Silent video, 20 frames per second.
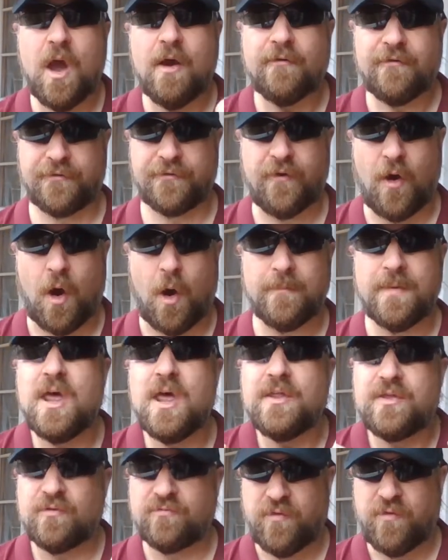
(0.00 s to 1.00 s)
from
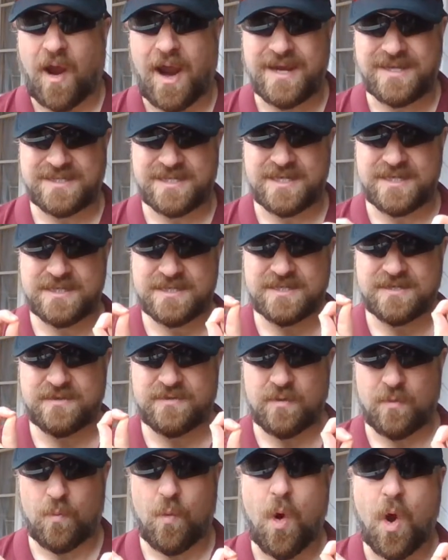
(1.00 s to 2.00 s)
the
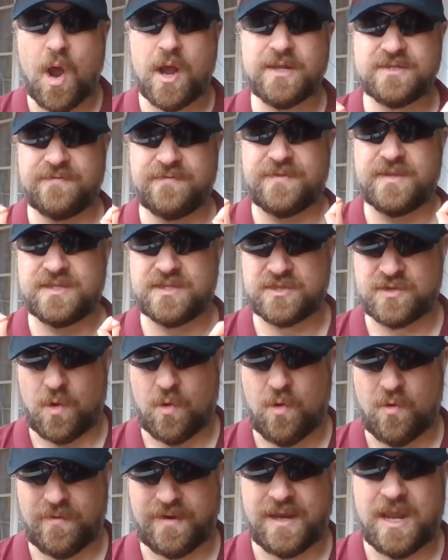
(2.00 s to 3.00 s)
words of the
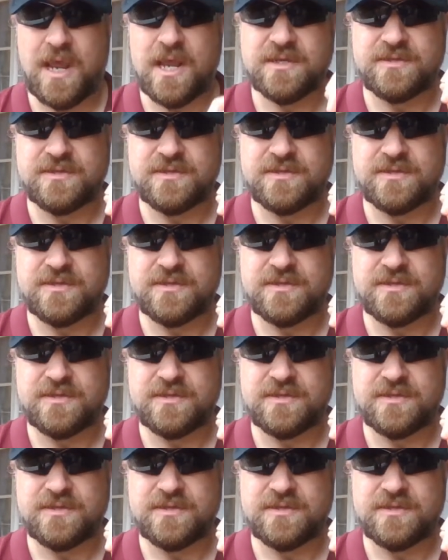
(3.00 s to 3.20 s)
story.